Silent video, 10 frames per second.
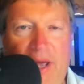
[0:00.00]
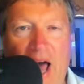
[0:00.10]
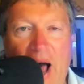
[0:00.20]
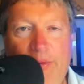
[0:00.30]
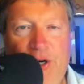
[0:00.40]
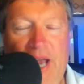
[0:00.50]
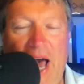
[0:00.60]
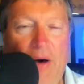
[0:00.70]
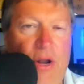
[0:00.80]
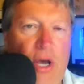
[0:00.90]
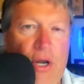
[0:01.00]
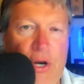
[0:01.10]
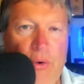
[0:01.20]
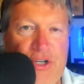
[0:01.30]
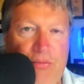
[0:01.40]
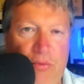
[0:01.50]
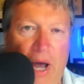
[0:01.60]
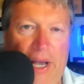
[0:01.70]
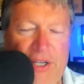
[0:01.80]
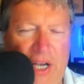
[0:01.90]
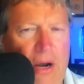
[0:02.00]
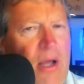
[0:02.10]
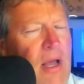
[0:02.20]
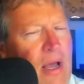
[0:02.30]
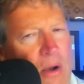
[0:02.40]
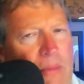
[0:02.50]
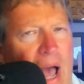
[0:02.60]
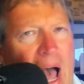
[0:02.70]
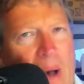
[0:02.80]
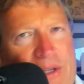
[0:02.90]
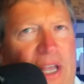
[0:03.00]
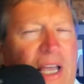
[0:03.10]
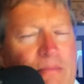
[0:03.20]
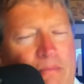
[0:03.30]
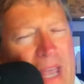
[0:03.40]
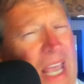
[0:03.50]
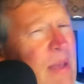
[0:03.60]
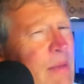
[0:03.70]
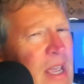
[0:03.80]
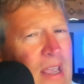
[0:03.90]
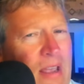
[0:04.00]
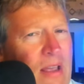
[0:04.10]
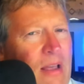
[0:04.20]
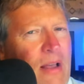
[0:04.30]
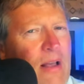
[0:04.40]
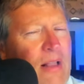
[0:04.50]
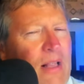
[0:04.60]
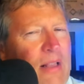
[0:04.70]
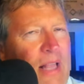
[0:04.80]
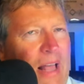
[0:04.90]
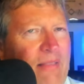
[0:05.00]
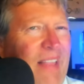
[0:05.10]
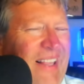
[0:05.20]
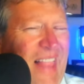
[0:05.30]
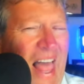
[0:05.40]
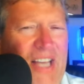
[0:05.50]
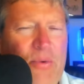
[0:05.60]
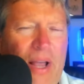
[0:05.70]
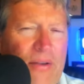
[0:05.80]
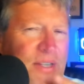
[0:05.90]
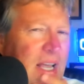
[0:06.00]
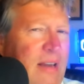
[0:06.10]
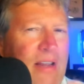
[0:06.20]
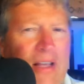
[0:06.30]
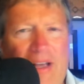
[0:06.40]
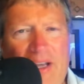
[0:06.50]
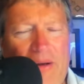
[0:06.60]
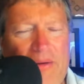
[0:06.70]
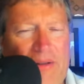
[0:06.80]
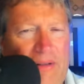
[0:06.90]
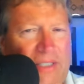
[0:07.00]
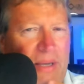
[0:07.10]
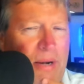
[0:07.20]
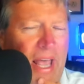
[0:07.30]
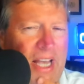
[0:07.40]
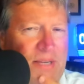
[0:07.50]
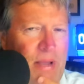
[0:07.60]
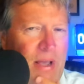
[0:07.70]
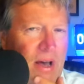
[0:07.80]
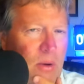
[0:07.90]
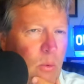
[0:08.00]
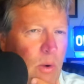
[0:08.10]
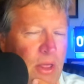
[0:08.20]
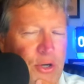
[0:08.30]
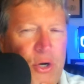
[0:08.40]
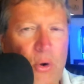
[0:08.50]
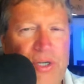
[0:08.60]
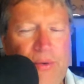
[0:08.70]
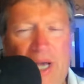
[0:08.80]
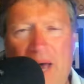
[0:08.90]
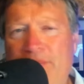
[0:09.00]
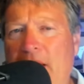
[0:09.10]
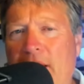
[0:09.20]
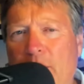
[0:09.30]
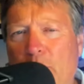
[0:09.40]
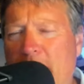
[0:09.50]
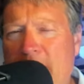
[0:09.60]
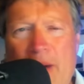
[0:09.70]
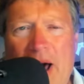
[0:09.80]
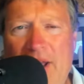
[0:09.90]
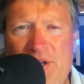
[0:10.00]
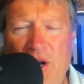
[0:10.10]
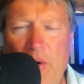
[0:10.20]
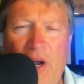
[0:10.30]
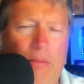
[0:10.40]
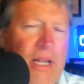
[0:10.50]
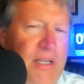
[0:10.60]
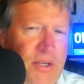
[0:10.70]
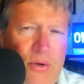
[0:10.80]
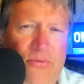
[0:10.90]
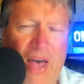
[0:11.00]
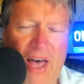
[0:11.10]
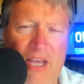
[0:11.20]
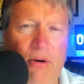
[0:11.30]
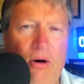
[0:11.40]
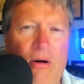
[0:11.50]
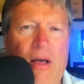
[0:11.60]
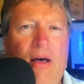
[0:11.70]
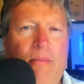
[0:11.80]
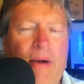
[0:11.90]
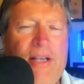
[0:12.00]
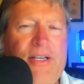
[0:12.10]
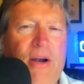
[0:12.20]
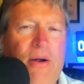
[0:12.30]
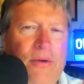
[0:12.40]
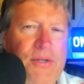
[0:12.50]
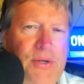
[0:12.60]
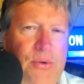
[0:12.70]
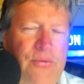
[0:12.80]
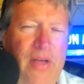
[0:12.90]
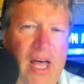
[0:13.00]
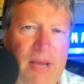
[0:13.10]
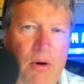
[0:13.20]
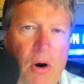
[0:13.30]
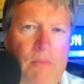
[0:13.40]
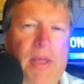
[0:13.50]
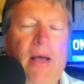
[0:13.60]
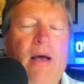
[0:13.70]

being optioned down. No surprise there. I was thinking maybe like last week, I was thinking, you know, uh, somebody asked me uh, one of the shows I was on, would it be Monasterio? But he's too valuable. Monasterio is too valuable